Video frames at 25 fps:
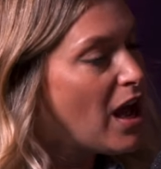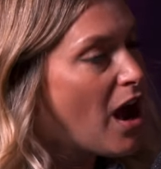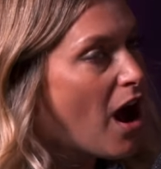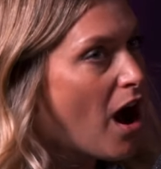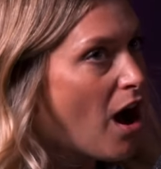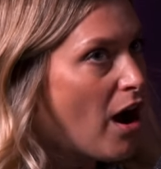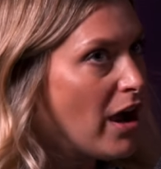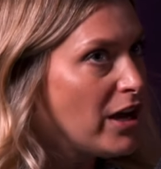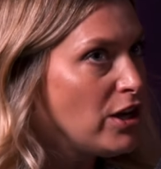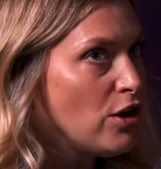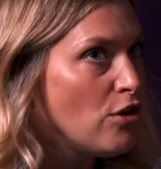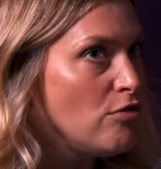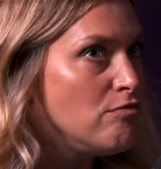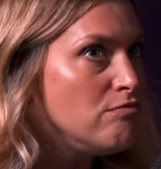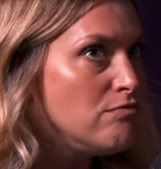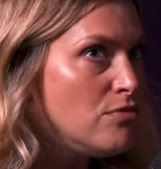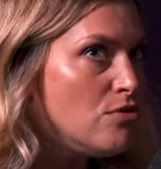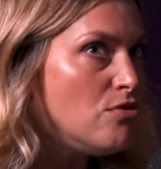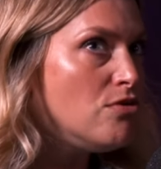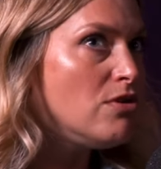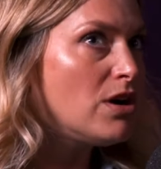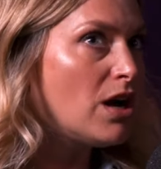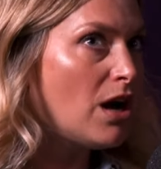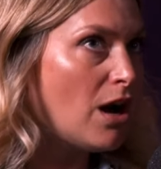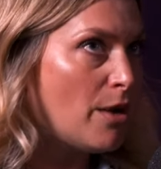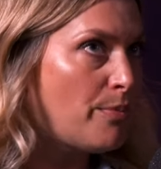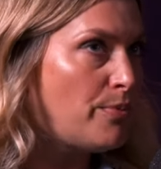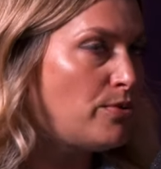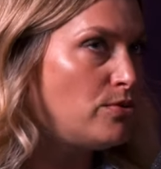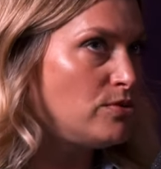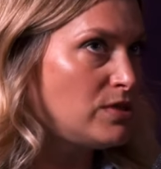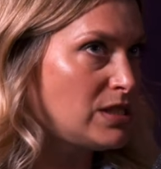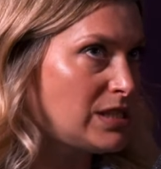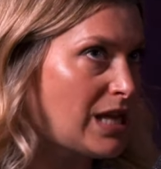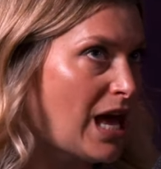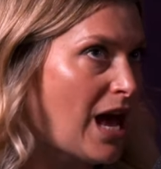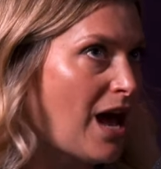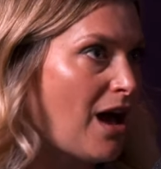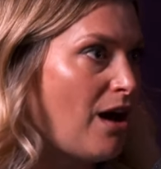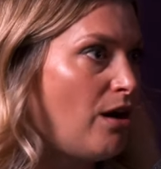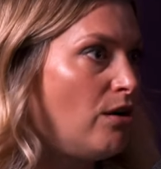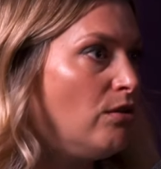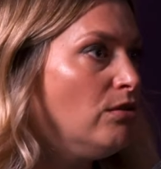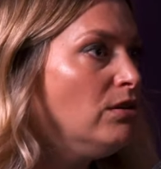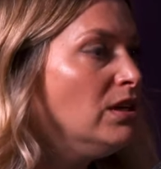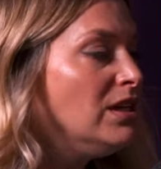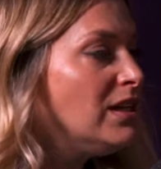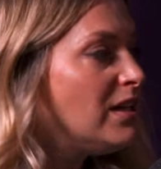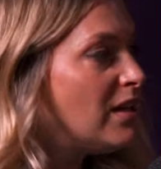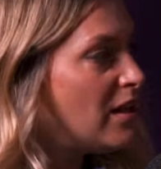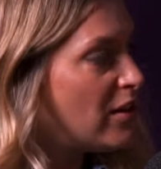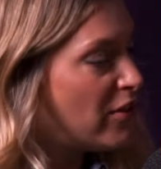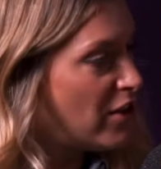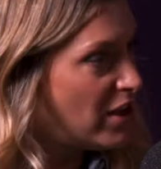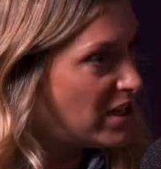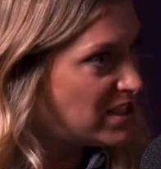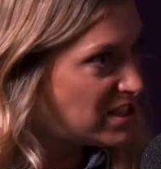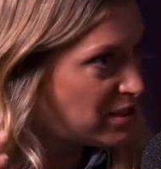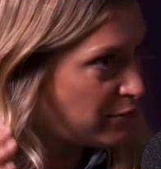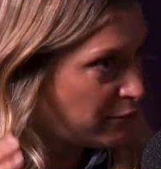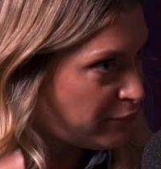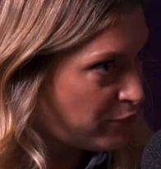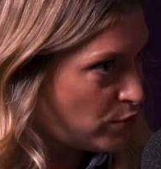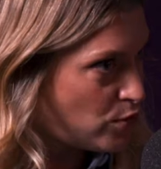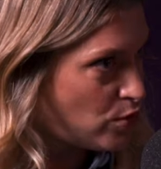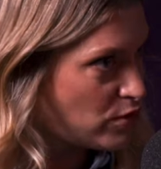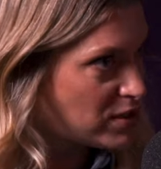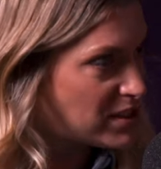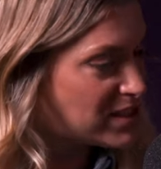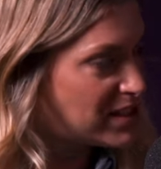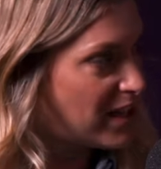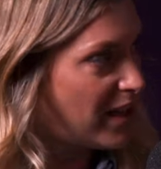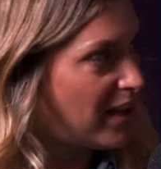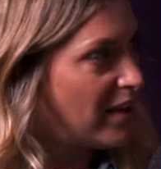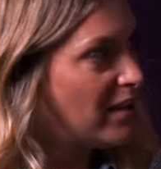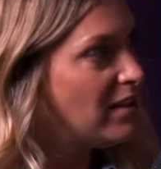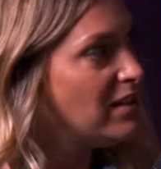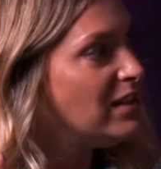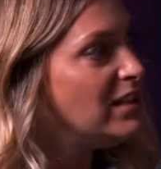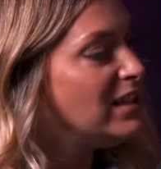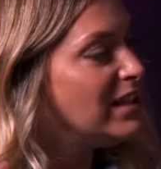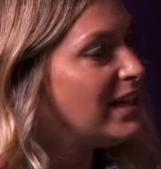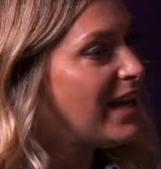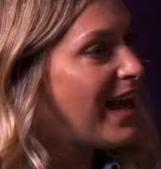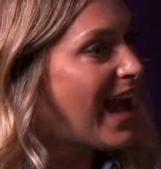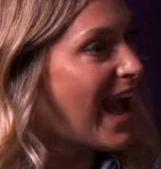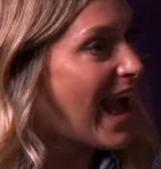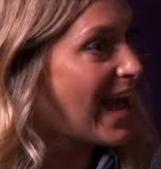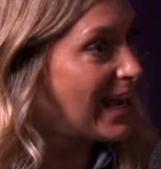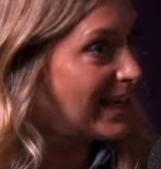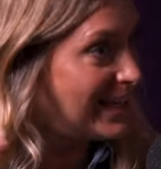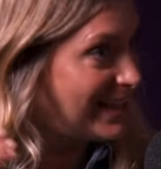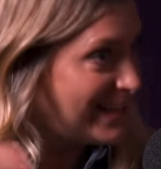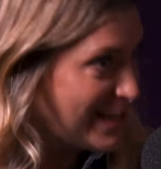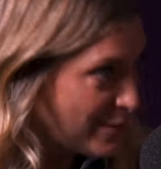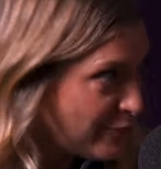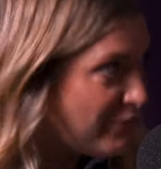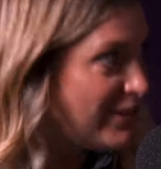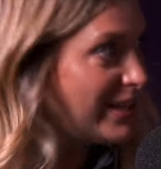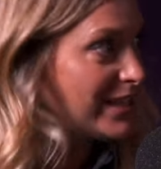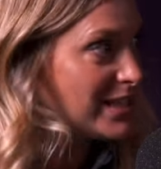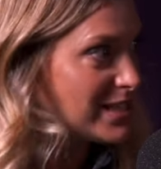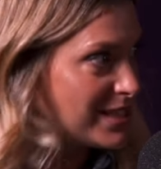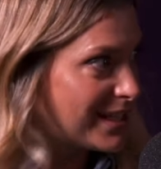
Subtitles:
I know more couples now that are divorcing and living